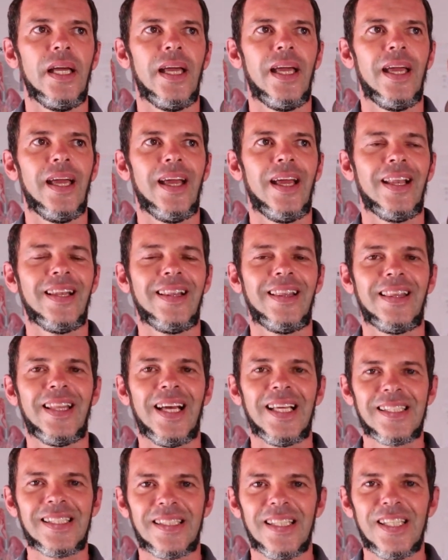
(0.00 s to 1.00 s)
And
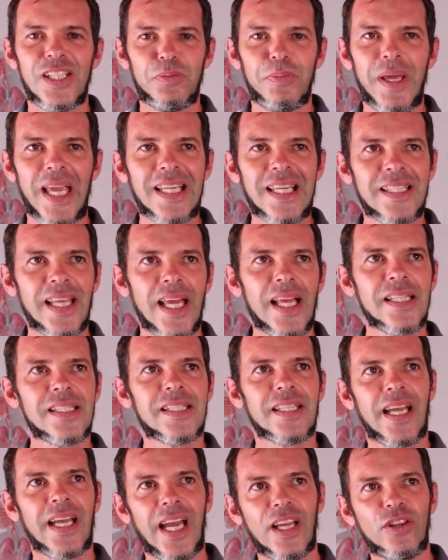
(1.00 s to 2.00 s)
does this make
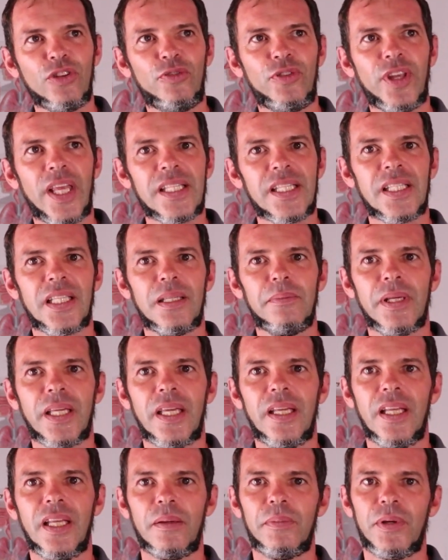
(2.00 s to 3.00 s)
sense? Kind of yes in the
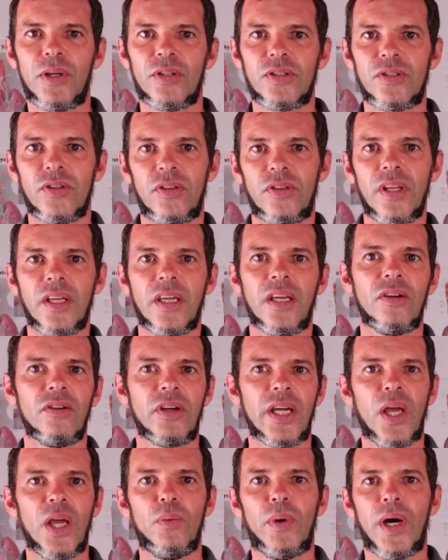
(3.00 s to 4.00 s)
beginning, because you're thinking,
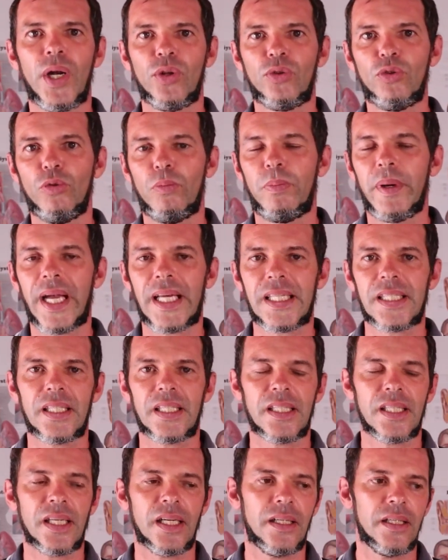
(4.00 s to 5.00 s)
okay, 1 or 2
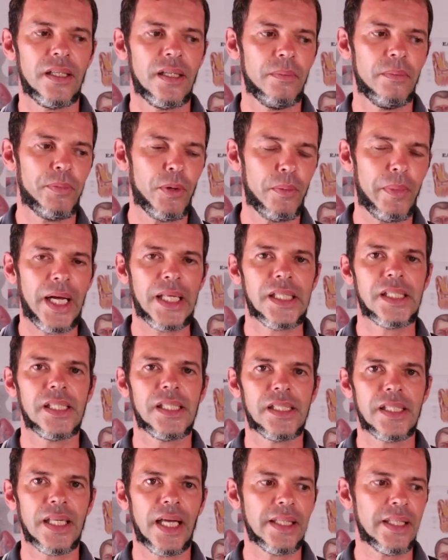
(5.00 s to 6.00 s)
packs per month
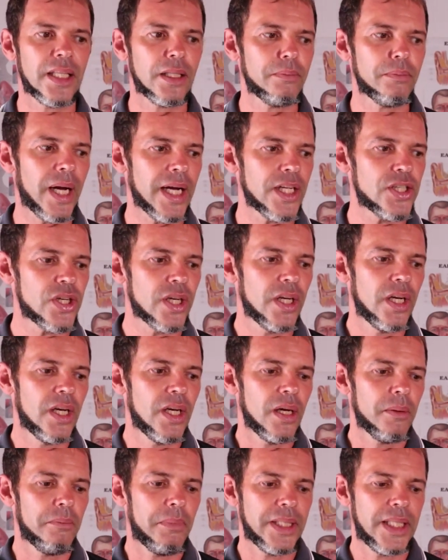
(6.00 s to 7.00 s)
is not that much.
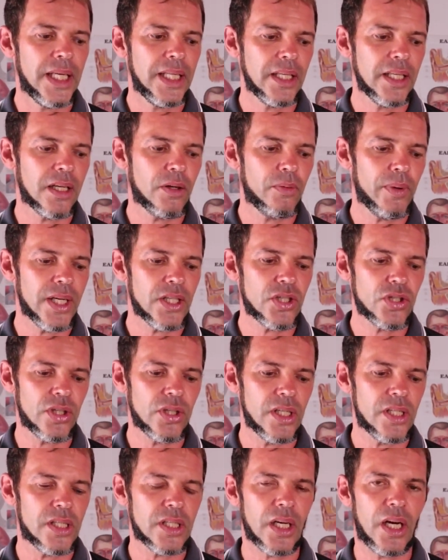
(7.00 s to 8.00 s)
But then the
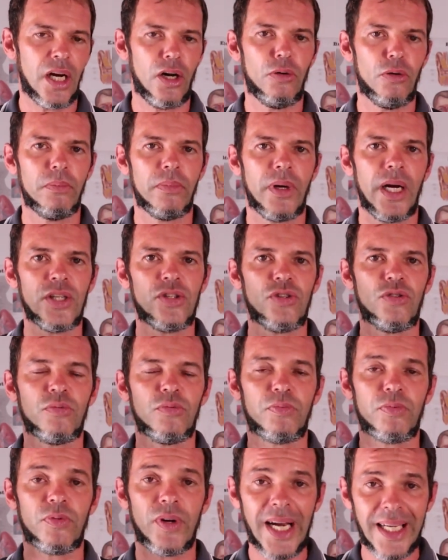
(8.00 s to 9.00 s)
question is how much you
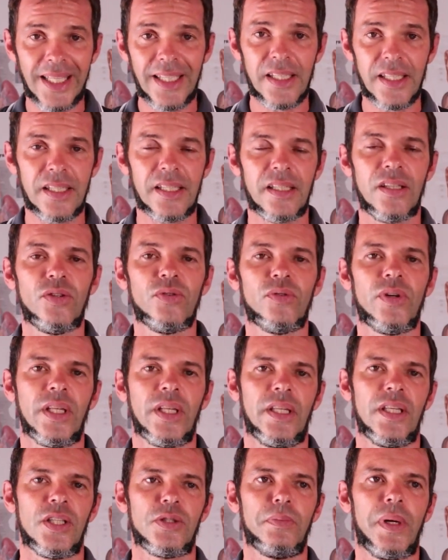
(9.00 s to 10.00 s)
practice
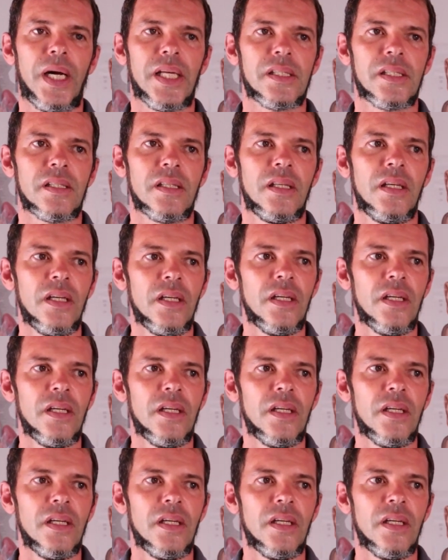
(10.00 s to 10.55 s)
during this month.